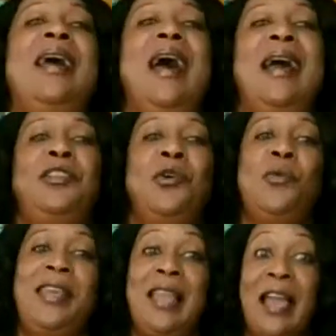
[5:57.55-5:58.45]
I know
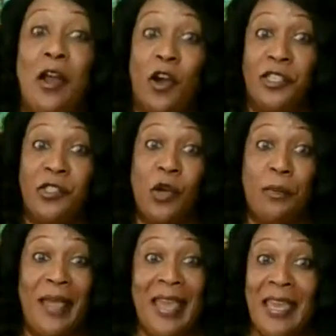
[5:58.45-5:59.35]
we like our
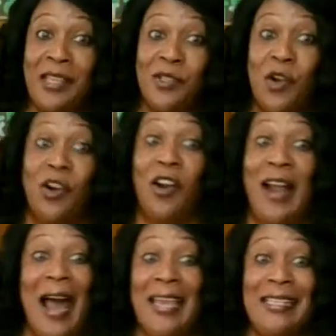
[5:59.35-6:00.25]
sorbets or our
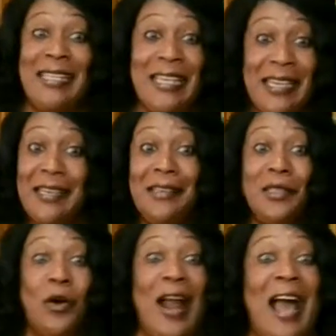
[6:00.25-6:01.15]
ices
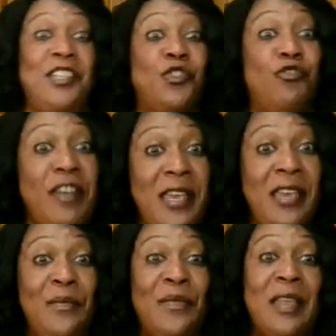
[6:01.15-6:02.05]
or ice
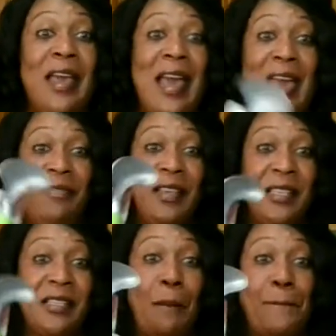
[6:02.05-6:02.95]
cream, and this
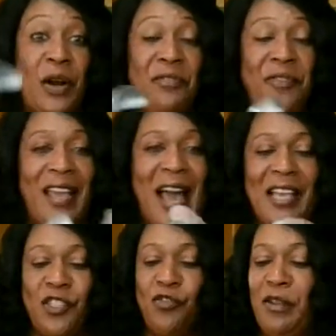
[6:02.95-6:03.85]
is a perfect
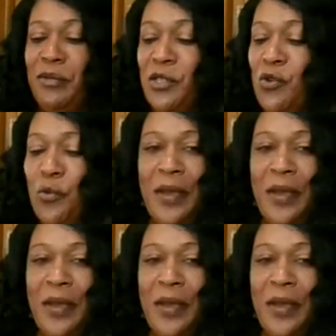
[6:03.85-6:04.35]
ice cream scoop.